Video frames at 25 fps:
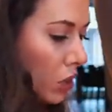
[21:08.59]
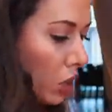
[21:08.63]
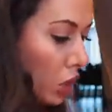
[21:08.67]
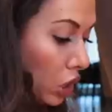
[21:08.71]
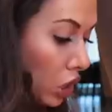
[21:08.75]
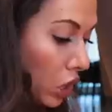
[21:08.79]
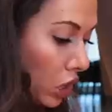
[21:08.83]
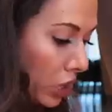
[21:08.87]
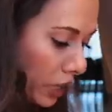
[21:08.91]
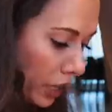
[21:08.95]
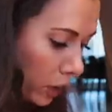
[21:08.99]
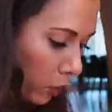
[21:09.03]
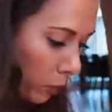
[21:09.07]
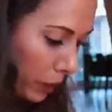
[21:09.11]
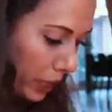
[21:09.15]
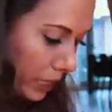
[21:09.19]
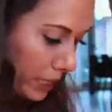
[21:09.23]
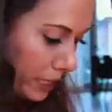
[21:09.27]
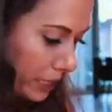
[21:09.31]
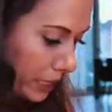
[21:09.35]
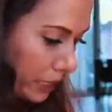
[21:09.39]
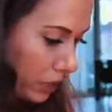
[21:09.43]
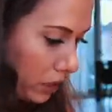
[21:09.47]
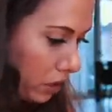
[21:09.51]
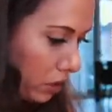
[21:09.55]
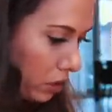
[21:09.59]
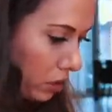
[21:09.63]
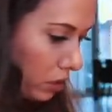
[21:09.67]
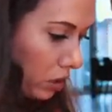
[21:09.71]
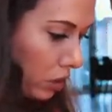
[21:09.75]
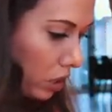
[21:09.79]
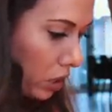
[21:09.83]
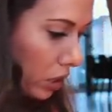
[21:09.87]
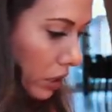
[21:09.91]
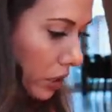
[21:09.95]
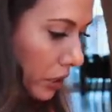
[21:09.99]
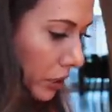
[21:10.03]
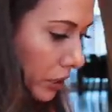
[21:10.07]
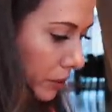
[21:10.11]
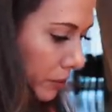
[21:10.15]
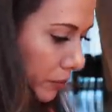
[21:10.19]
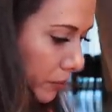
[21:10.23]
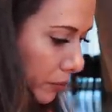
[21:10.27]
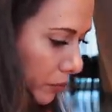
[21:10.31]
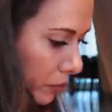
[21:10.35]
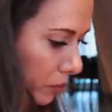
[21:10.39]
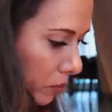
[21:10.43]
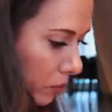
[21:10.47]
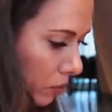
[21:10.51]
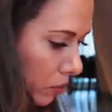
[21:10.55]
Look at what I did. Look
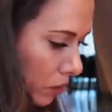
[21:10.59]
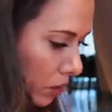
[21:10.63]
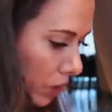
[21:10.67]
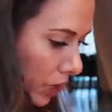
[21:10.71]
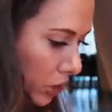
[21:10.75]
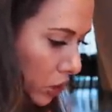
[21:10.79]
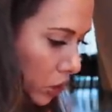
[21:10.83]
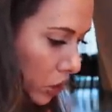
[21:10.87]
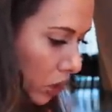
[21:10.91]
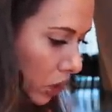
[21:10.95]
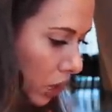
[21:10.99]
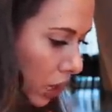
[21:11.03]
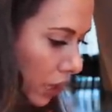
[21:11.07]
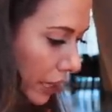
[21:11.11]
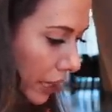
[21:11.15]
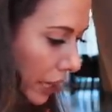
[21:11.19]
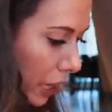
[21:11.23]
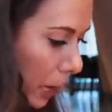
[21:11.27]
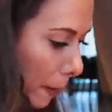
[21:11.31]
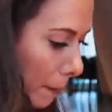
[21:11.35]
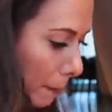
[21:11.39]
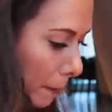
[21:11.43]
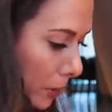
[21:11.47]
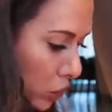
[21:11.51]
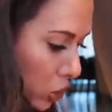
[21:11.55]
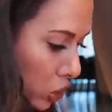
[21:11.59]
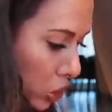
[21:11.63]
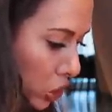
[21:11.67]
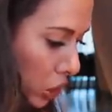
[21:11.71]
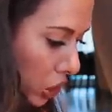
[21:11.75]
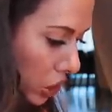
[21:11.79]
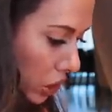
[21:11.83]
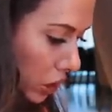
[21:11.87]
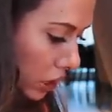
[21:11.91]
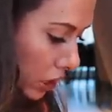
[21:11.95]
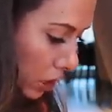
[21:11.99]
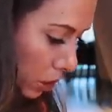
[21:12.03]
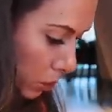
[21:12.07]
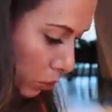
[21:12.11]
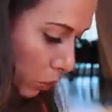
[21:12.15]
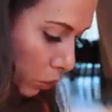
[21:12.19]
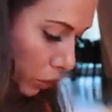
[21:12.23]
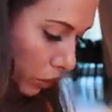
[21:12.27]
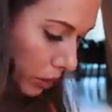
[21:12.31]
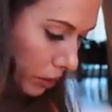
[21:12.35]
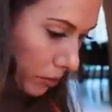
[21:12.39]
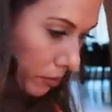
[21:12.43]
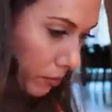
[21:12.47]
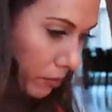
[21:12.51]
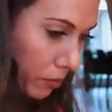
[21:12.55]
I should have got like a bajillion
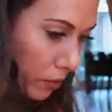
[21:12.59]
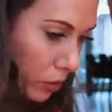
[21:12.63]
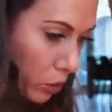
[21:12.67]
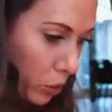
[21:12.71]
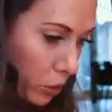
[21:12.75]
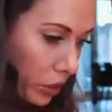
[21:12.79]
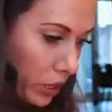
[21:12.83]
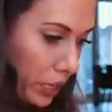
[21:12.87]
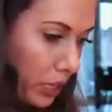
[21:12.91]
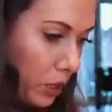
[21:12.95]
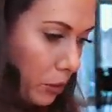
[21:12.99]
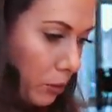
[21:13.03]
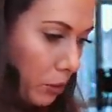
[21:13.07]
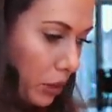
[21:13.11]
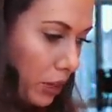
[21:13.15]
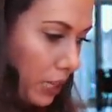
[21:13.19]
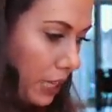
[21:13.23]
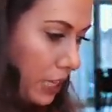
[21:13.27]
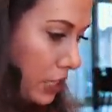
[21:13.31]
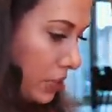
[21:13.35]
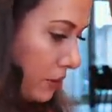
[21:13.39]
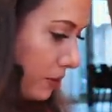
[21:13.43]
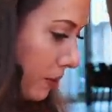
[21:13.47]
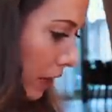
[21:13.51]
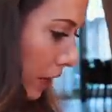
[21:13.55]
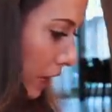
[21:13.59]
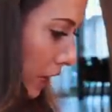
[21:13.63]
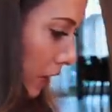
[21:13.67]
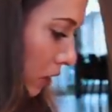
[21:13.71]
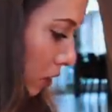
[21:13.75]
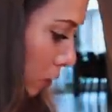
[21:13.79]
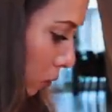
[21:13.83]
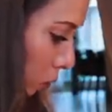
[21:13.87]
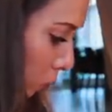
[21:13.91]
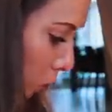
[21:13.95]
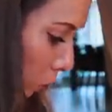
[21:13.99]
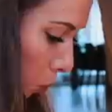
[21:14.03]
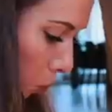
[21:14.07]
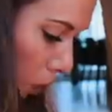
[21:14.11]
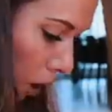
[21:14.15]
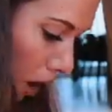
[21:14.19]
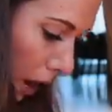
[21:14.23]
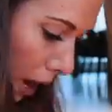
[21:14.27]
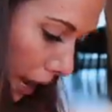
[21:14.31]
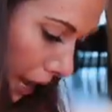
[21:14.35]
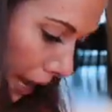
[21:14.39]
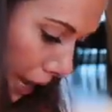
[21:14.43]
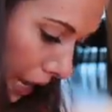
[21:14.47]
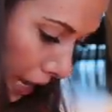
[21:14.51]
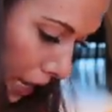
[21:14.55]
more of green, but that's fine.
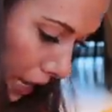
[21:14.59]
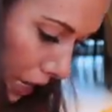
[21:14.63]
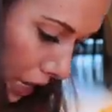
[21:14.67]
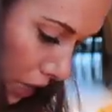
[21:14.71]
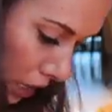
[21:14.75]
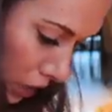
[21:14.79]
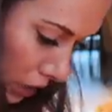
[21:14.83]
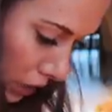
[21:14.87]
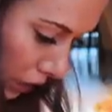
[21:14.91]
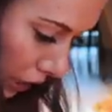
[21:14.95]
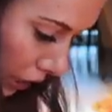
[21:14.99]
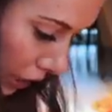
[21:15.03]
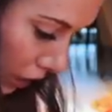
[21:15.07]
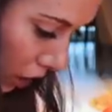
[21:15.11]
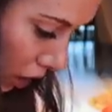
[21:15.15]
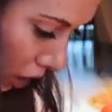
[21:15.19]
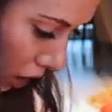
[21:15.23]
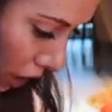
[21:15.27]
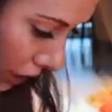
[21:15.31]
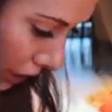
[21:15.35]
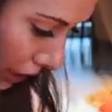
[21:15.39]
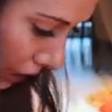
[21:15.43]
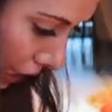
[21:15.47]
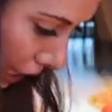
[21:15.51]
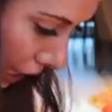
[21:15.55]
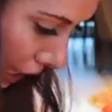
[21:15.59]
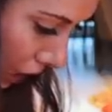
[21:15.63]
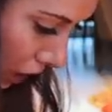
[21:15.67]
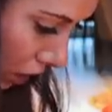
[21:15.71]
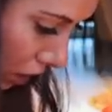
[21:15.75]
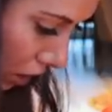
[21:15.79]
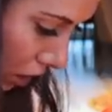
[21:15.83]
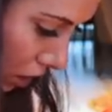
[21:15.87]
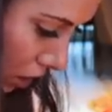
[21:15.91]
Why did I not get